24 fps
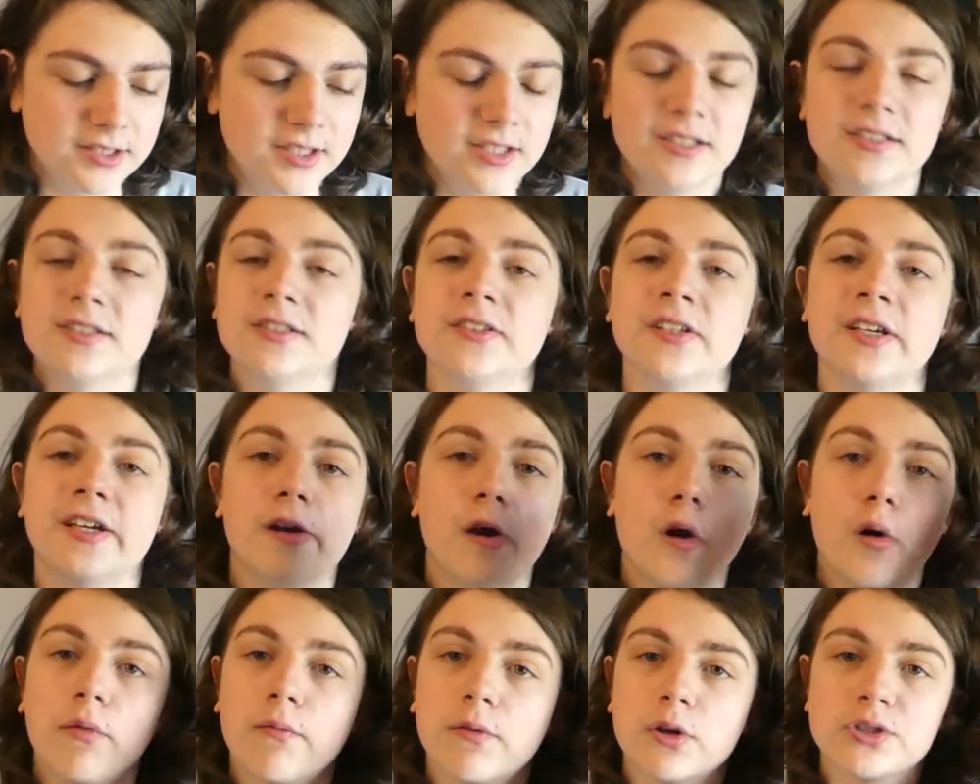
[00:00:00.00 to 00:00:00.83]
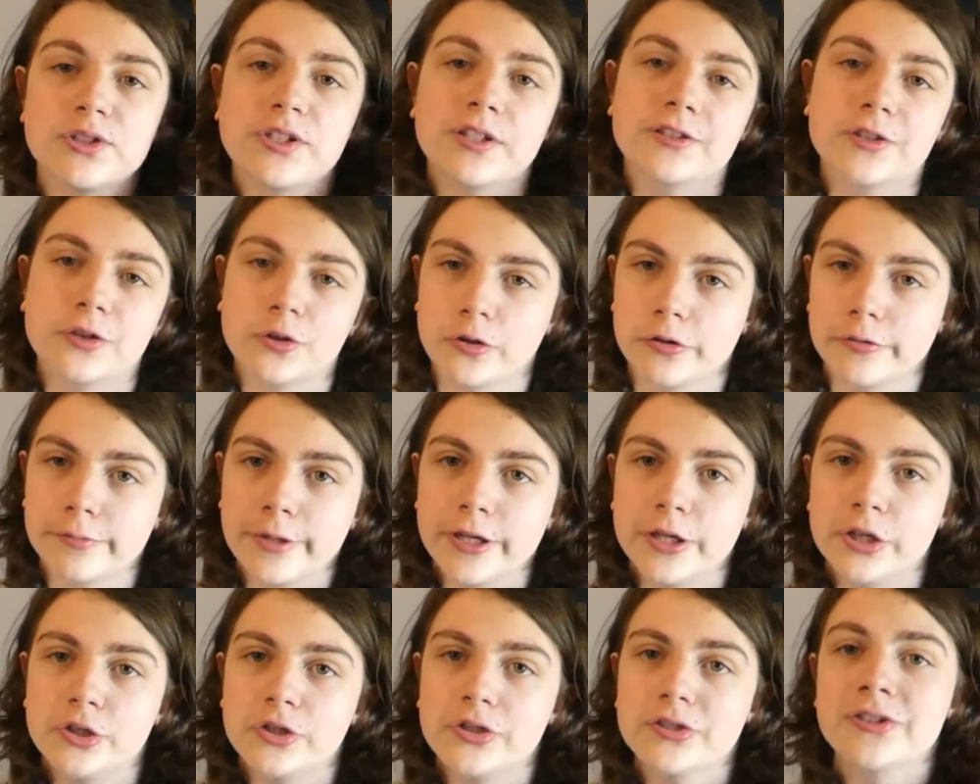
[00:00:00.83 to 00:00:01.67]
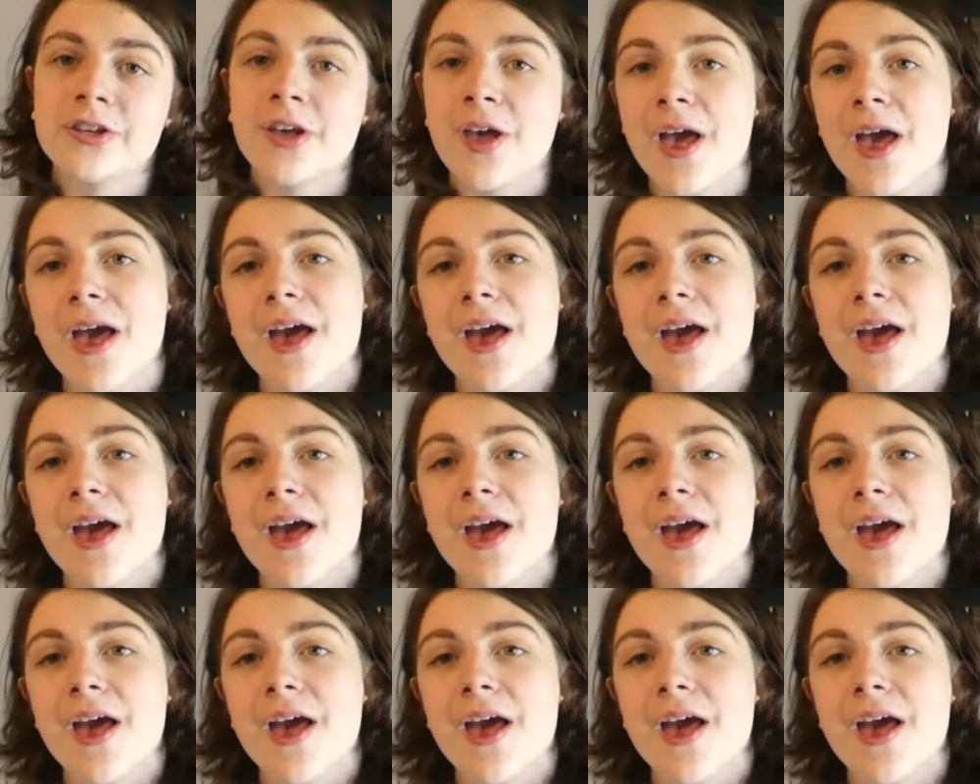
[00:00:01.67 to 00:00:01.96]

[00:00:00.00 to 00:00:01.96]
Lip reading: It's, like, over 600 pages.